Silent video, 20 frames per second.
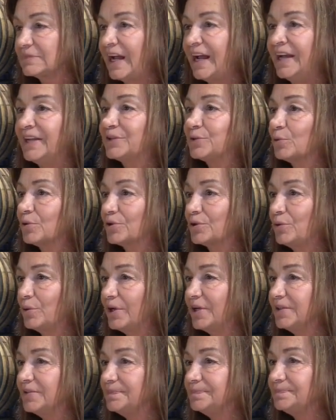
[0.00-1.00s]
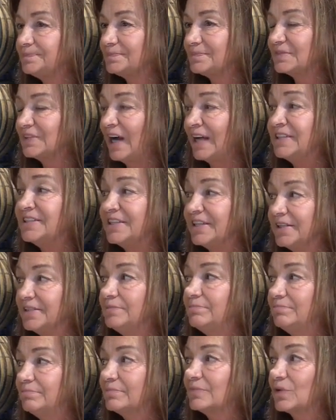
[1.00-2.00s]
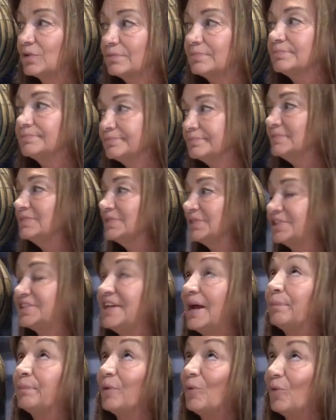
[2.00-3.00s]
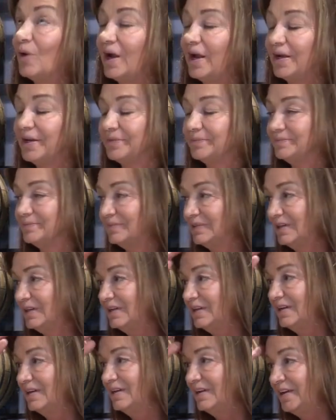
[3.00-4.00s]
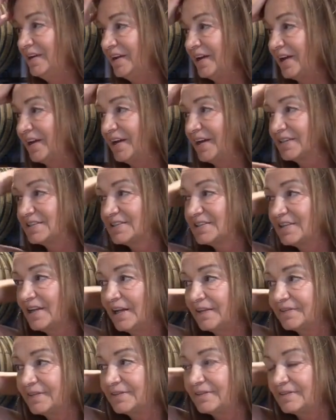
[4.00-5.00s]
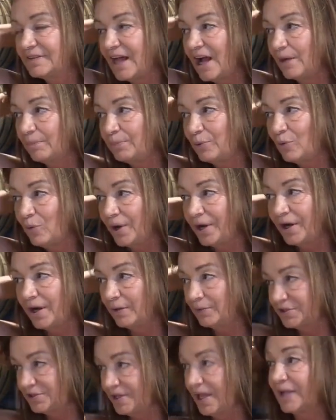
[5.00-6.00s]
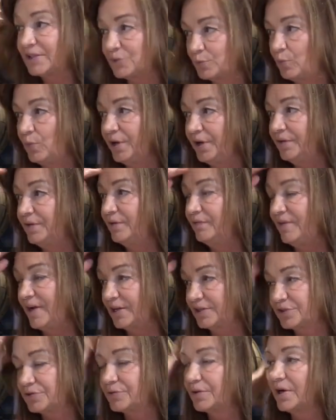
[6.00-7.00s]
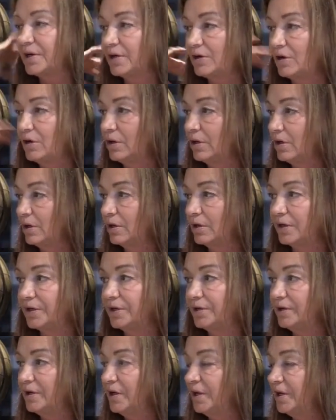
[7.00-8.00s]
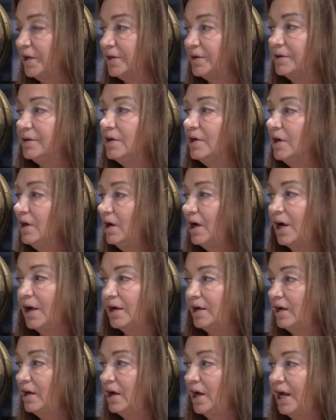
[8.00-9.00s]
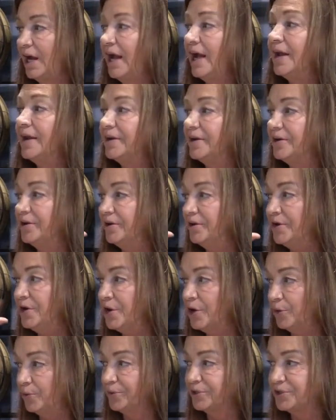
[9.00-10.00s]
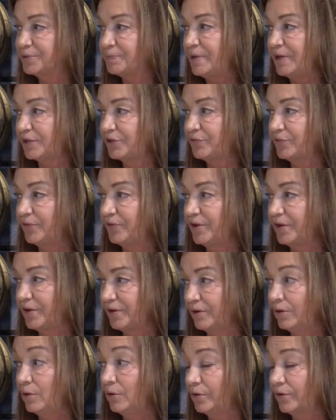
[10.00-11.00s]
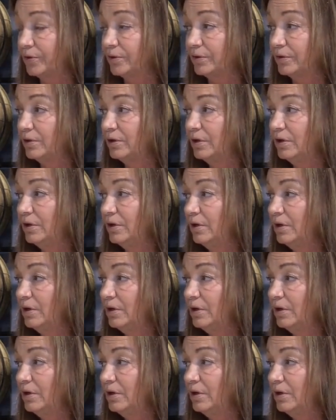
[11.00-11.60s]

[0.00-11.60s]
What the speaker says: I hate the word quit. I did step away. And I guess at that point, that's when the Vassarette car, and I had no respect for the owner